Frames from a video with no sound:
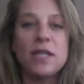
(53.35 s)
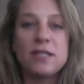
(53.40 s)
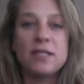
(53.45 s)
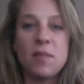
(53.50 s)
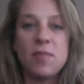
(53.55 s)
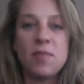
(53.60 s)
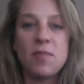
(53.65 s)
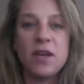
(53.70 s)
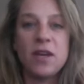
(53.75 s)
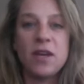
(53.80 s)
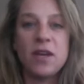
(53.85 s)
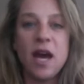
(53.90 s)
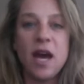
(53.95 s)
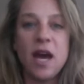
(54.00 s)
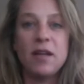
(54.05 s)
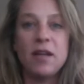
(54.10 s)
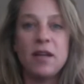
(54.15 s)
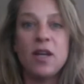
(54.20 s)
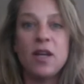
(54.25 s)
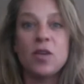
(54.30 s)
is something
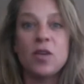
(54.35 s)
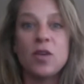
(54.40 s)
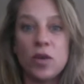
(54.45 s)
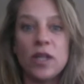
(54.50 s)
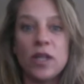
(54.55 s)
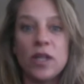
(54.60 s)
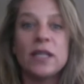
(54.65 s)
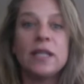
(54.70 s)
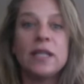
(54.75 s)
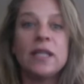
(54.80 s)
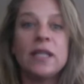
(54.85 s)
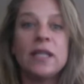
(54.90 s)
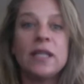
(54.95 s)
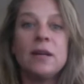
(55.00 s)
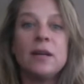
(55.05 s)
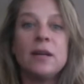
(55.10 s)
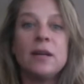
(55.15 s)
that can really